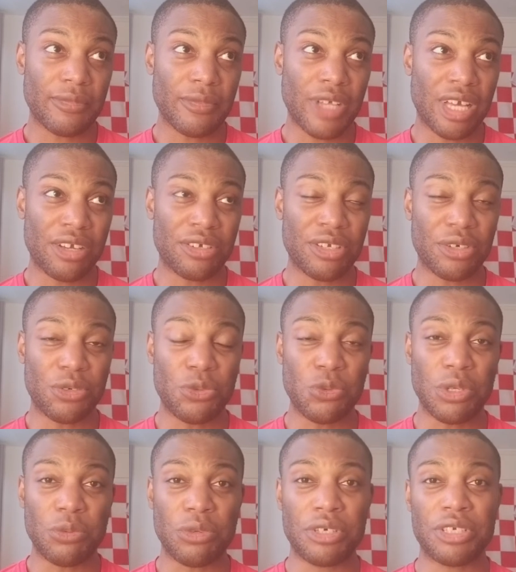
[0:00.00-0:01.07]
How can I
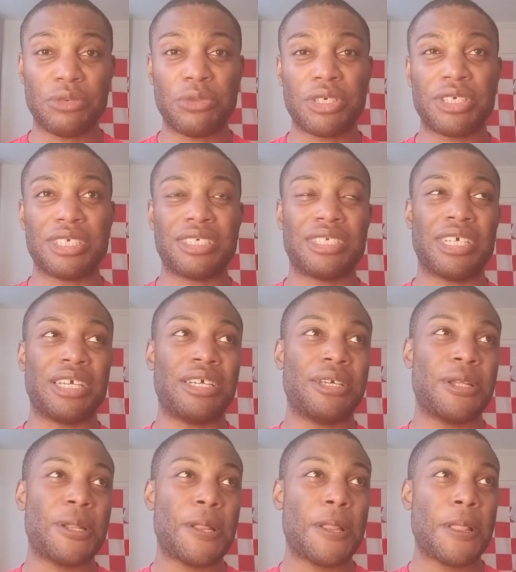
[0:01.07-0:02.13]
call it? What can I say?
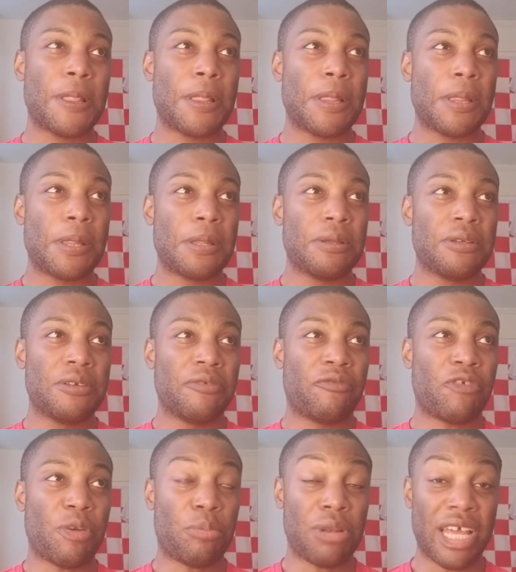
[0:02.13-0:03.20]

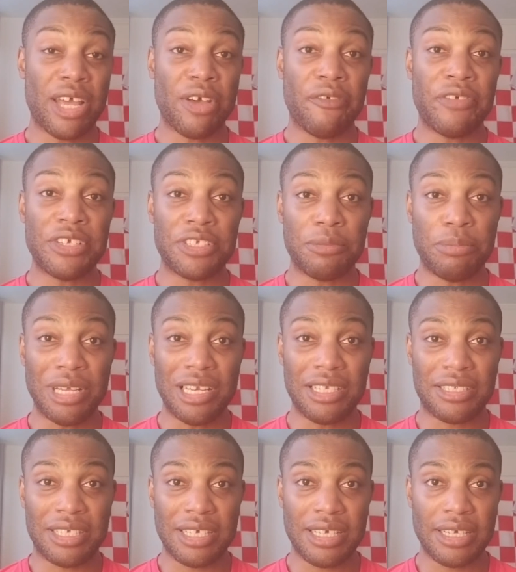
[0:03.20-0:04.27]
For a player of his
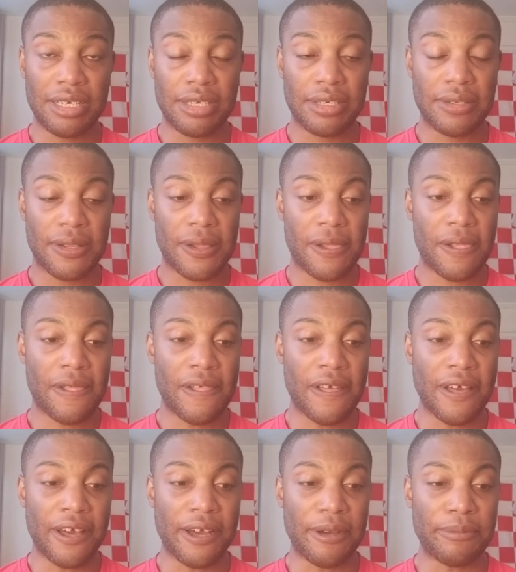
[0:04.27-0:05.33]
ability,
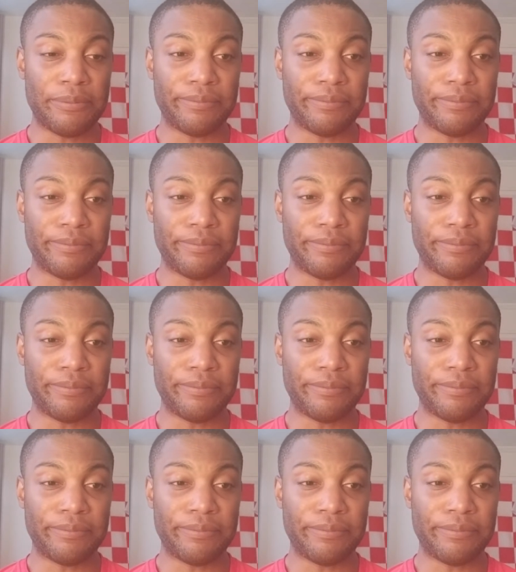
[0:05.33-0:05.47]
for